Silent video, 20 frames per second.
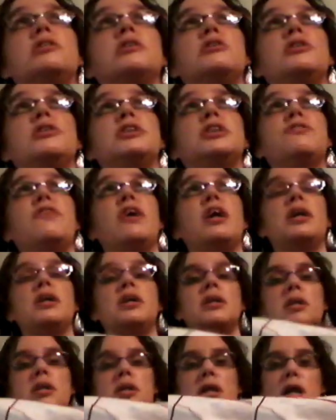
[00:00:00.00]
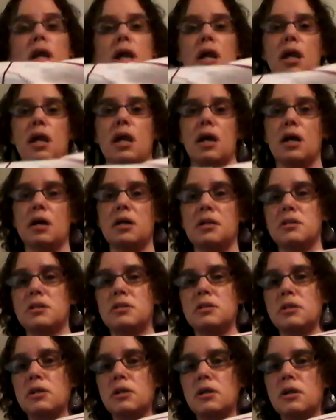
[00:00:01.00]
Stitch It's Fun
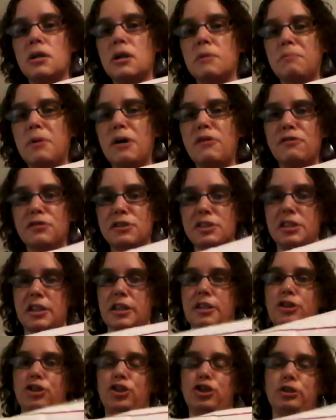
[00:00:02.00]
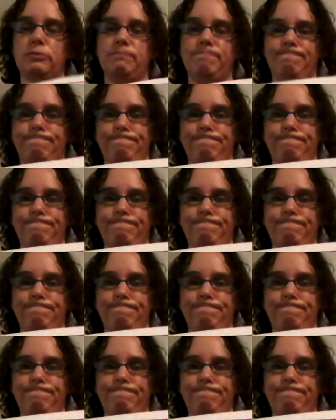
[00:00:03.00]
and Puffle Stitch,